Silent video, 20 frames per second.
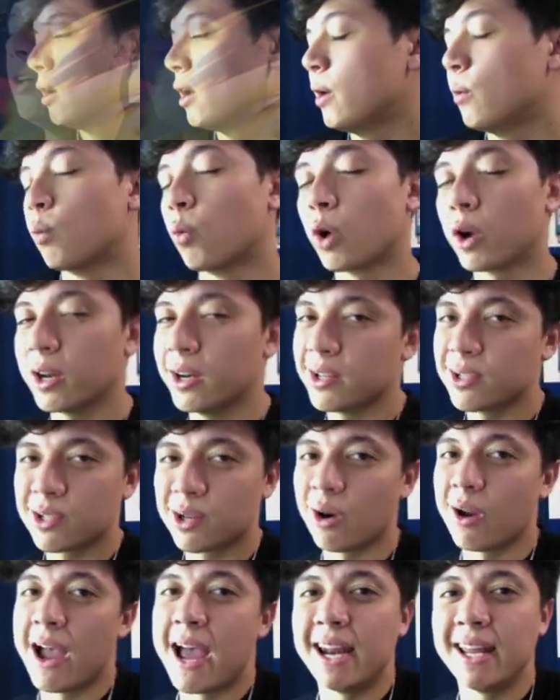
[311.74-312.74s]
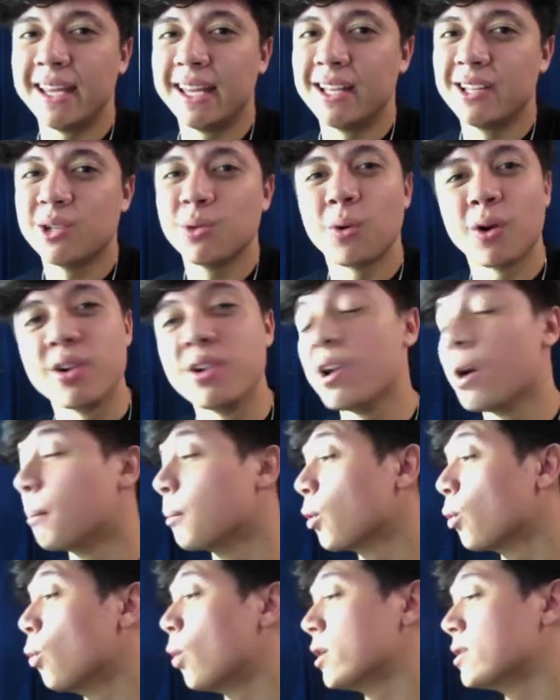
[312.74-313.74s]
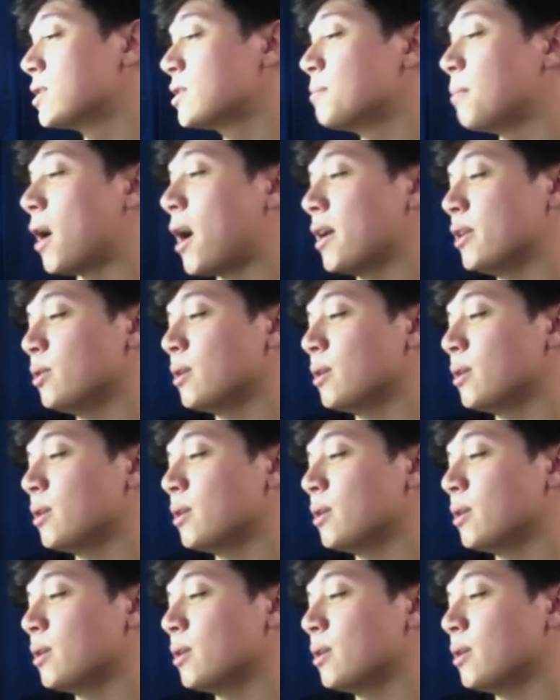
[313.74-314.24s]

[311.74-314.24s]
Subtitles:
and we're gonna start heading into our number one spot, you